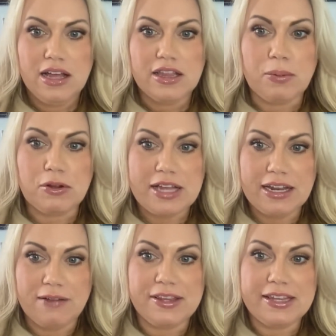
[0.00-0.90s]
the percent
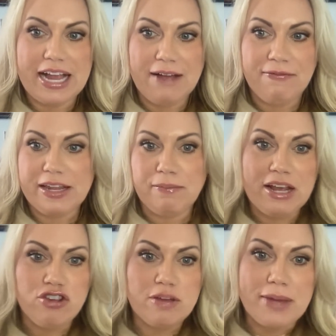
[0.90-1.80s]
of staffed
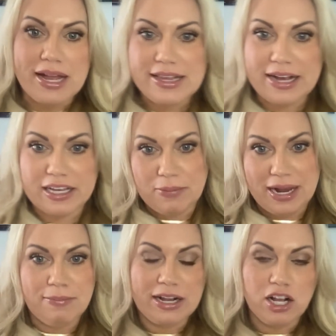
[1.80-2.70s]
inpatient beds
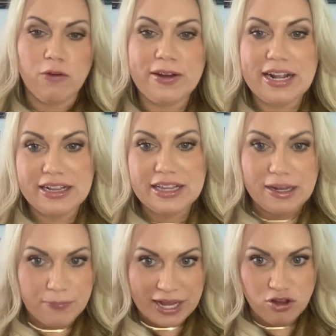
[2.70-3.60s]
occupied by
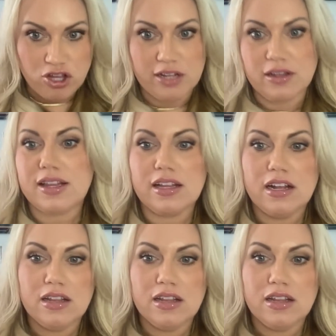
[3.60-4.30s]
COVID-19 patients,